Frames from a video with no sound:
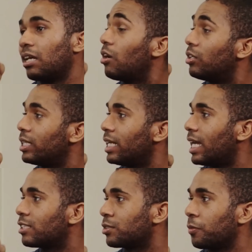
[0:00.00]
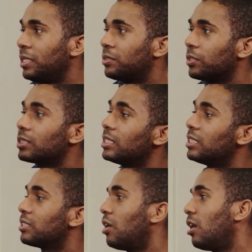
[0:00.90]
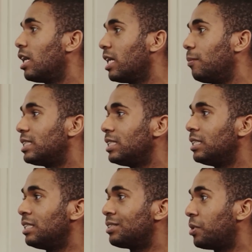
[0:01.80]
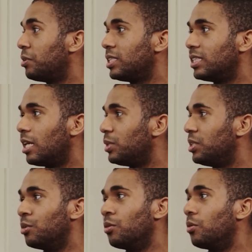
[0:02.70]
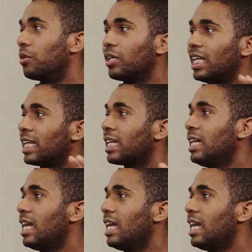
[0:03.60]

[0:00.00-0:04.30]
oh, you can get extra resources on M I T's O C W or like